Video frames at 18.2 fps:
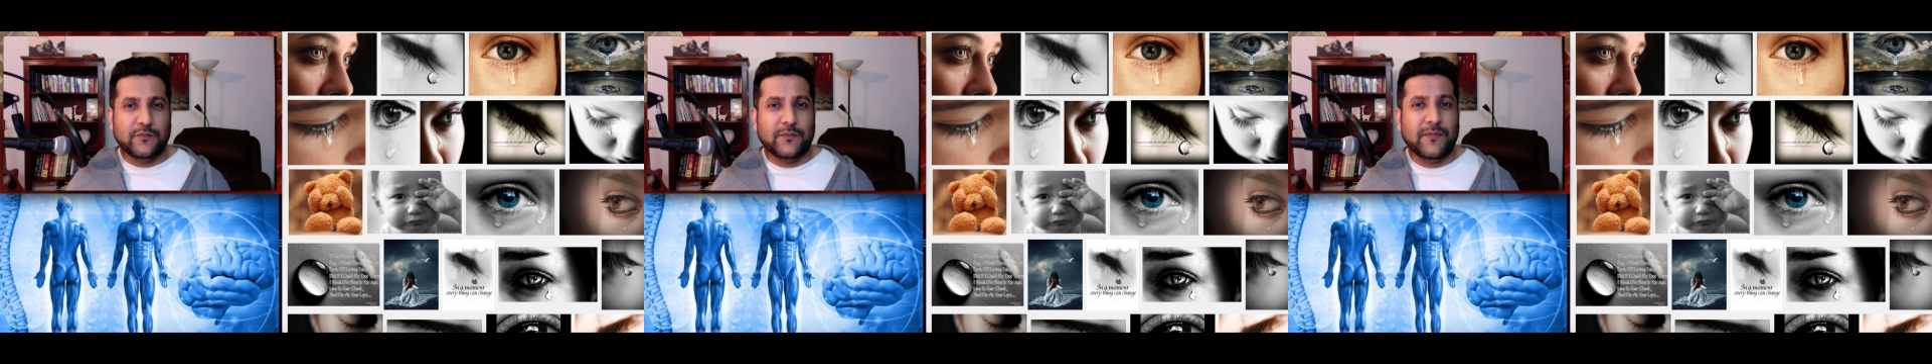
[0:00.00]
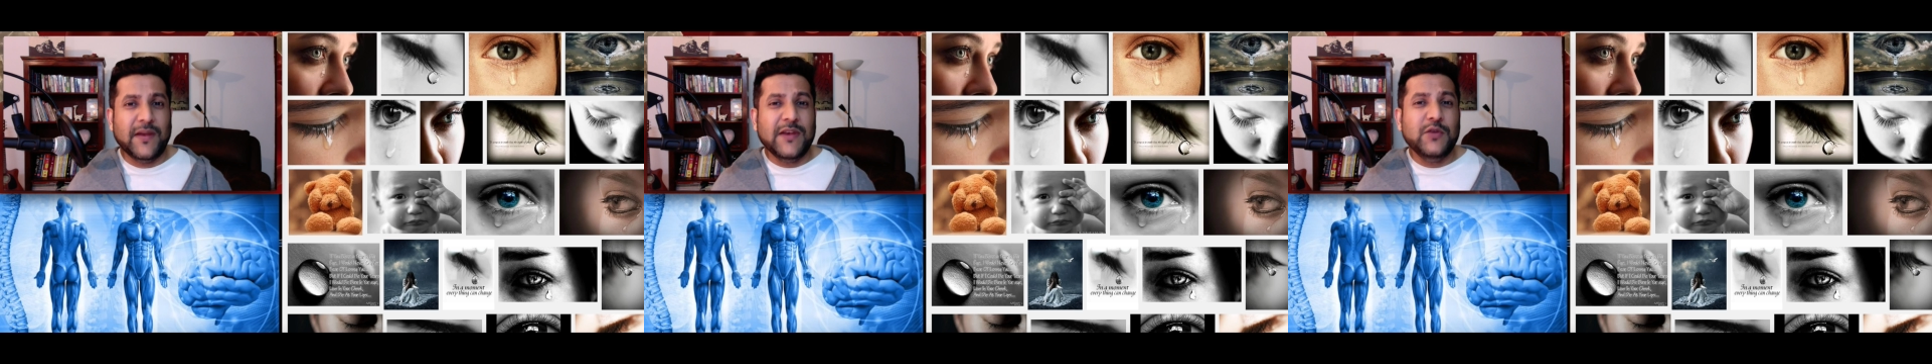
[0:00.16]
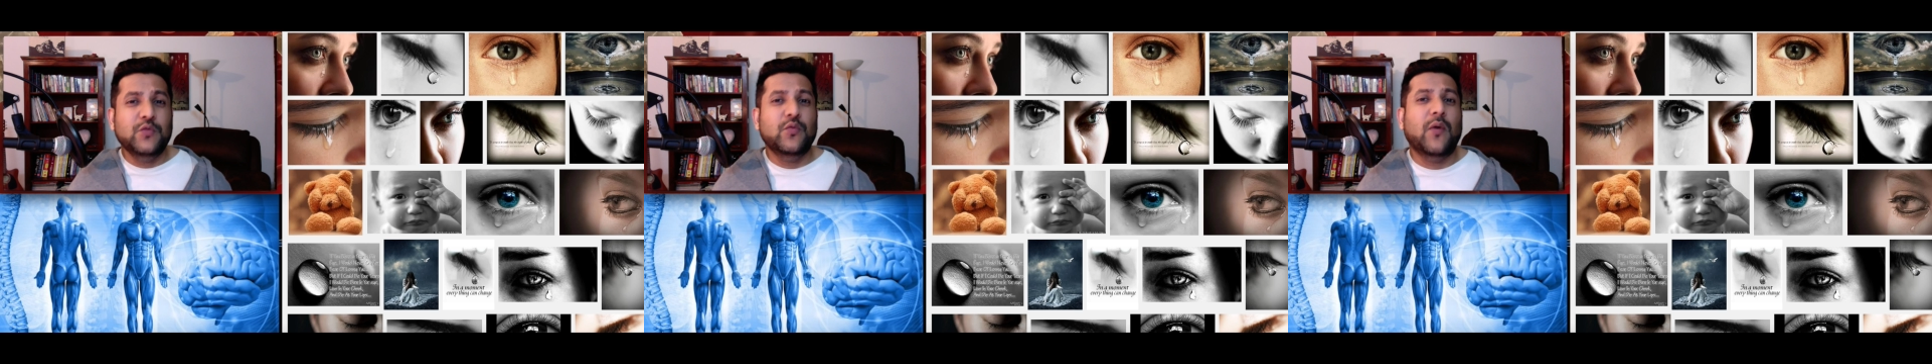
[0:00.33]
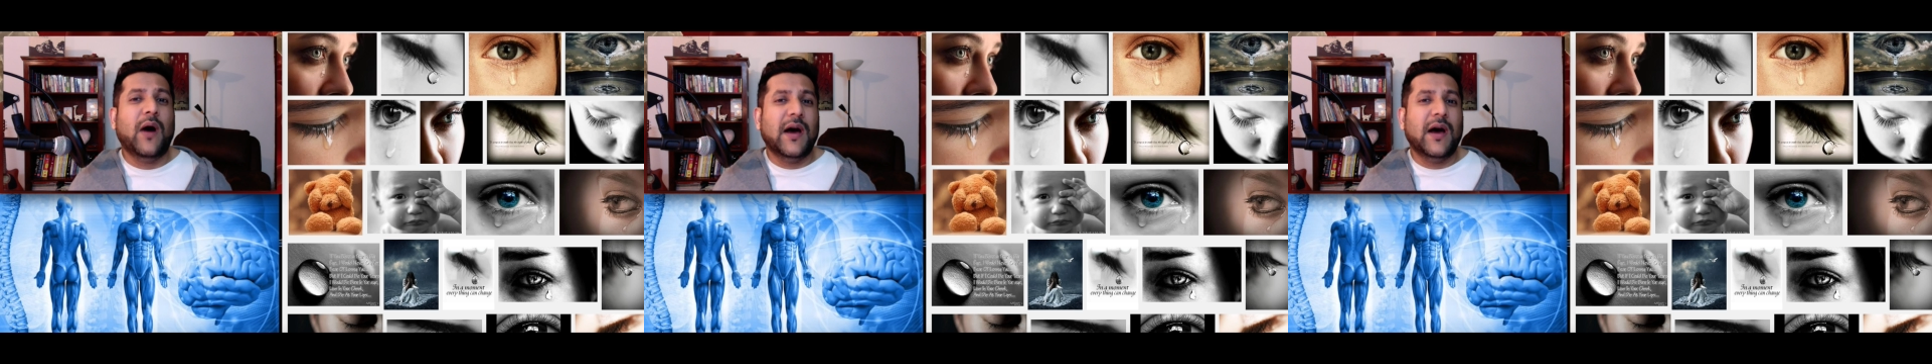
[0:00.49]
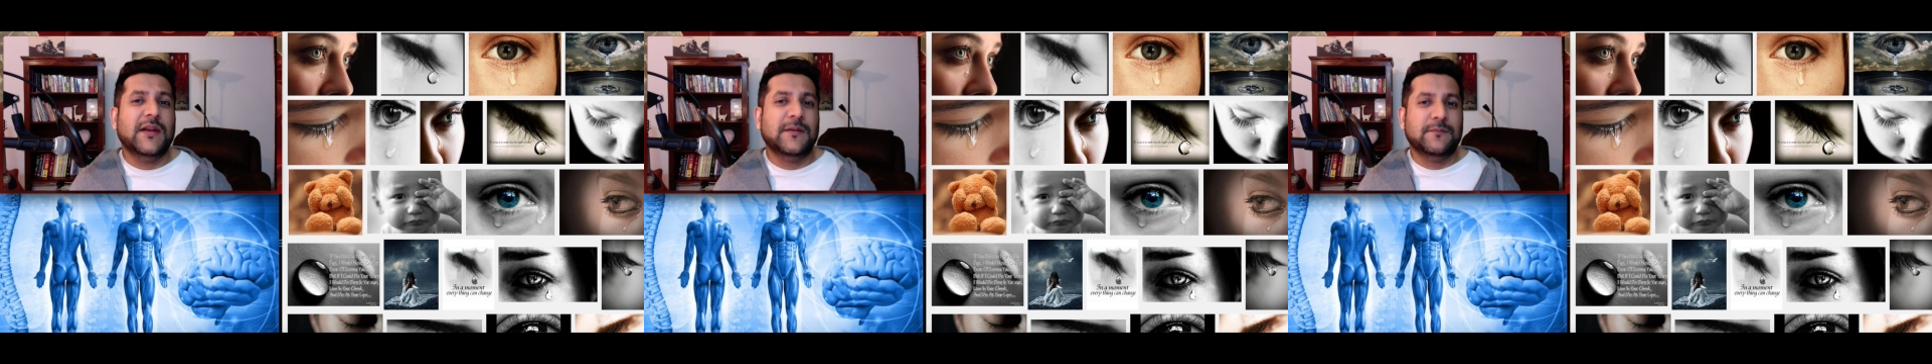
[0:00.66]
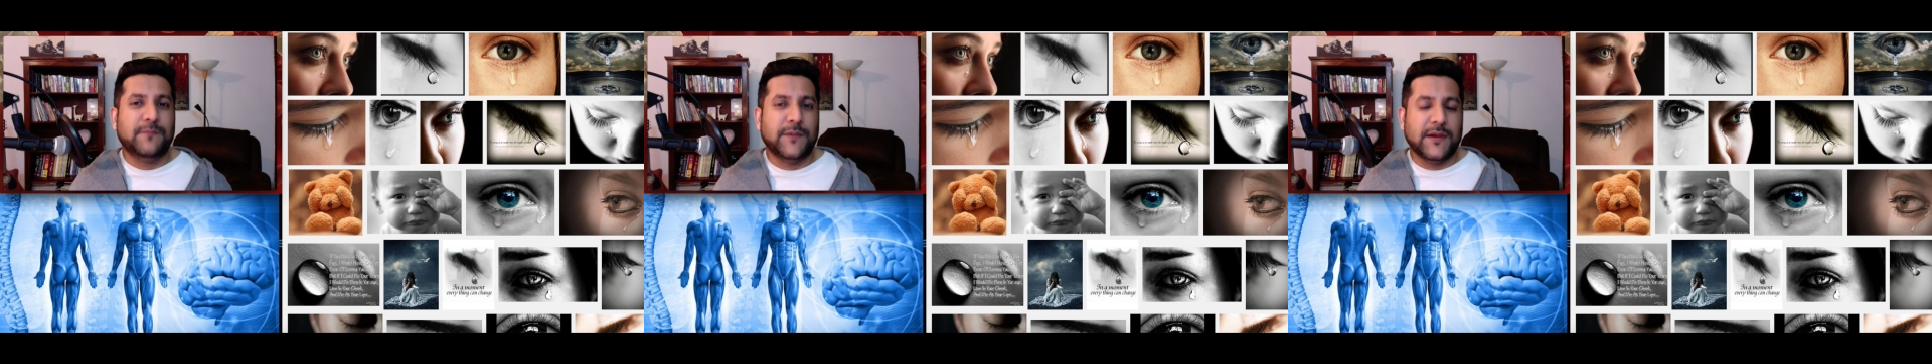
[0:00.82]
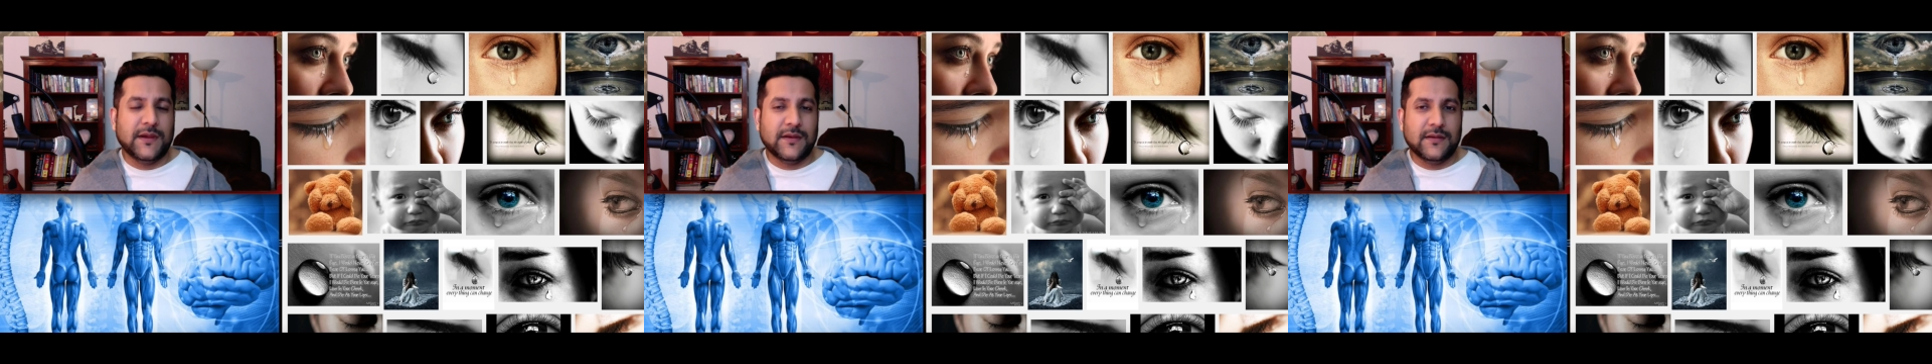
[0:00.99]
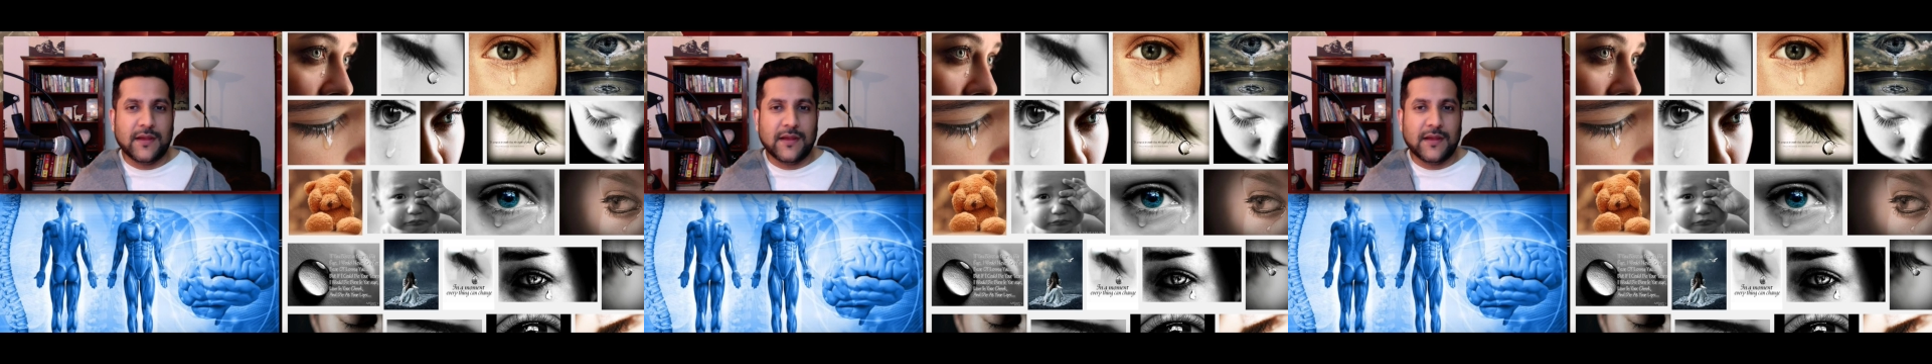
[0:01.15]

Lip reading: when you are in pain